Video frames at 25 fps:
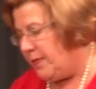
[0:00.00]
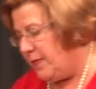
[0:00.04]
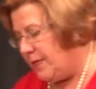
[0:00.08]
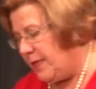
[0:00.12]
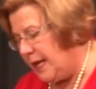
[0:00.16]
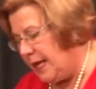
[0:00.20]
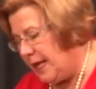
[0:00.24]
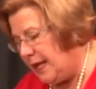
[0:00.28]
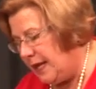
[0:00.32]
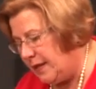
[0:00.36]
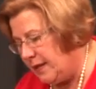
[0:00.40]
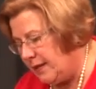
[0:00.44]

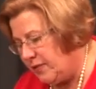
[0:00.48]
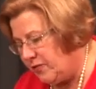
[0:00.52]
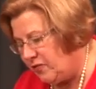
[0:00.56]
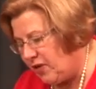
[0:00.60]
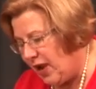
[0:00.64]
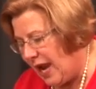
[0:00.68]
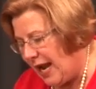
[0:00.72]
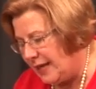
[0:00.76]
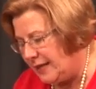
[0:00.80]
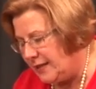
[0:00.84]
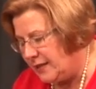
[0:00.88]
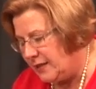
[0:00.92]
the
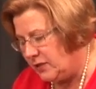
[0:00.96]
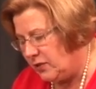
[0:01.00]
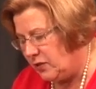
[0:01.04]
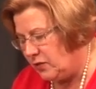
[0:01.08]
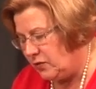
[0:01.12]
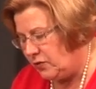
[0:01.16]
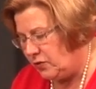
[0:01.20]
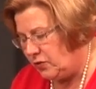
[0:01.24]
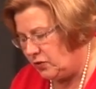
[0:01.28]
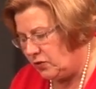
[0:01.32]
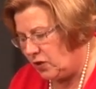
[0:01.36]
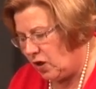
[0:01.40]
Jacksons
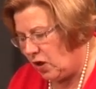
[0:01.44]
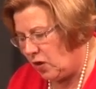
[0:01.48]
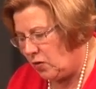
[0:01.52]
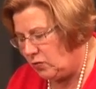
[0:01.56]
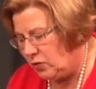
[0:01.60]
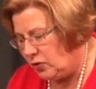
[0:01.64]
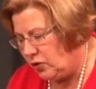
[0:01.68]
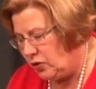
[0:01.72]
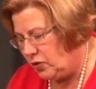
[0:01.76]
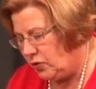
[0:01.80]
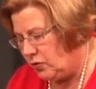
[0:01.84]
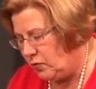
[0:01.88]
used to
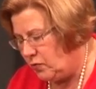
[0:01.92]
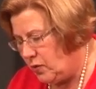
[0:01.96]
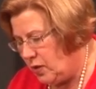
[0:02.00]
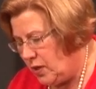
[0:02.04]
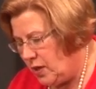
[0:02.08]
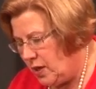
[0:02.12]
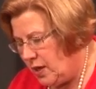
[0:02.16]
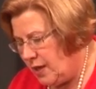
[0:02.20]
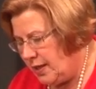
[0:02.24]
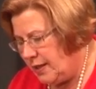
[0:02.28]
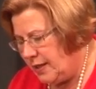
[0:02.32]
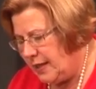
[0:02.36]
go to
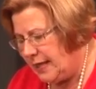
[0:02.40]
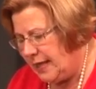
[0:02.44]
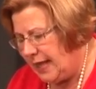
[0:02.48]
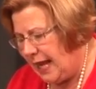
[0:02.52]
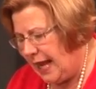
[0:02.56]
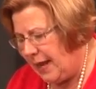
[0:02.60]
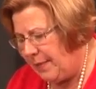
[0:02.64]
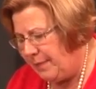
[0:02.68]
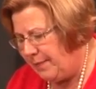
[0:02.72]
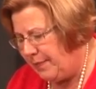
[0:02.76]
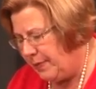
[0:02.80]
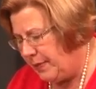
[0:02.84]
the
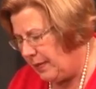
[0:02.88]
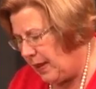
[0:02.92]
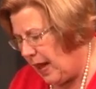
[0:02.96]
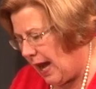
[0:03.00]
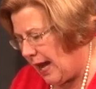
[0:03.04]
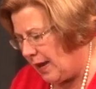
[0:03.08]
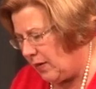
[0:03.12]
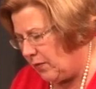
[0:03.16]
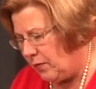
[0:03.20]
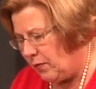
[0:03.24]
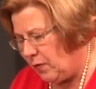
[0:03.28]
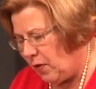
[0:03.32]
Cape
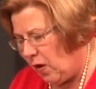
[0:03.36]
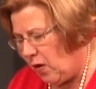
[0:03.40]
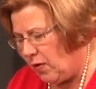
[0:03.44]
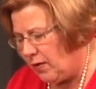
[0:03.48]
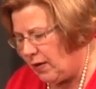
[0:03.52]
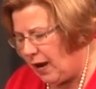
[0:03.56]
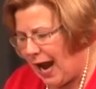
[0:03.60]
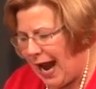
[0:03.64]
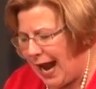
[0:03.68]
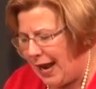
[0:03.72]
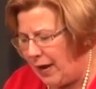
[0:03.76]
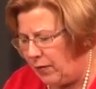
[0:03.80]
Bellotto, or
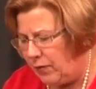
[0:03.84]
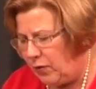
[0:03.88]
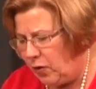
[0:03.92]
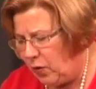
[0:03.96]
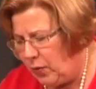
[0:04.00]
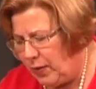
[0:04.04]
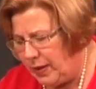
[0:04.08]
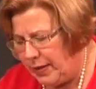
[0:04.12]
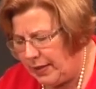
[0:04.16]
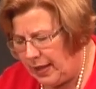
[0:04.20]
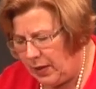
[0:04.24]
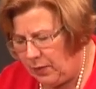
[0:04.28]
I don't know
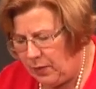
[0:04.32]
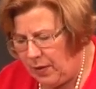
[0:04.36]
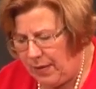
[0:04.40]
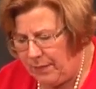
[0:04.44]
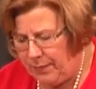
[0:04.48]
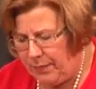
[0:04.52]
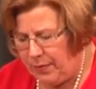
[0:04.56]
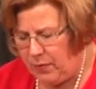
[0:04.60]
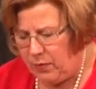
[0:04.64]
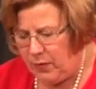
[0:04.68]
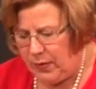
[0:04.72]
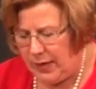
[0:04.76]
where they
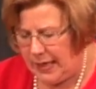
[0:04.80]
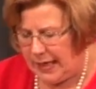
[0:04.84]
went, but we